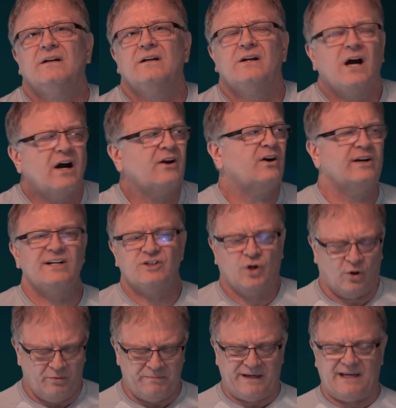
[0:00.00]
God already
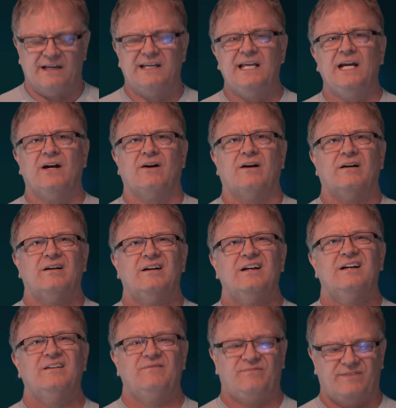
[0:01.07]
told me in here.
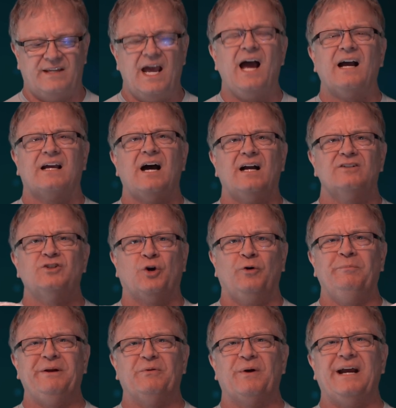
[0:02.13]
Yeah, God
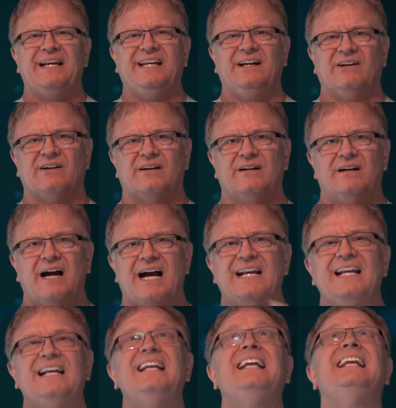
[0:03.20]
told me right here. I
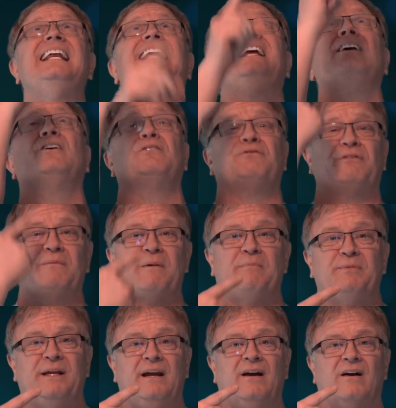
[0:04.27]
didn't need to hear it from
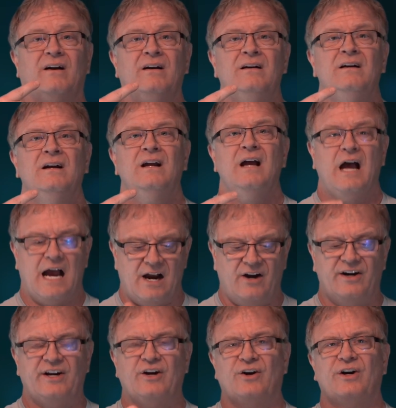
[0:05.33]
up here. I
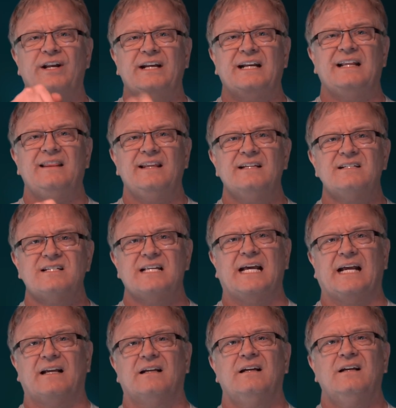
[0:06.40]
already heard it in this
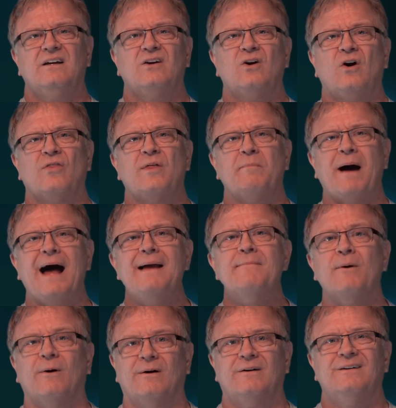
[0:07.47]
thing called the
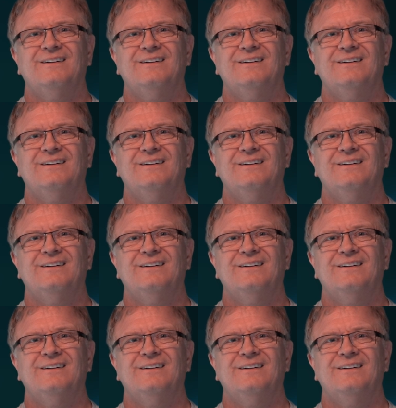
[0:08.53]
Bible,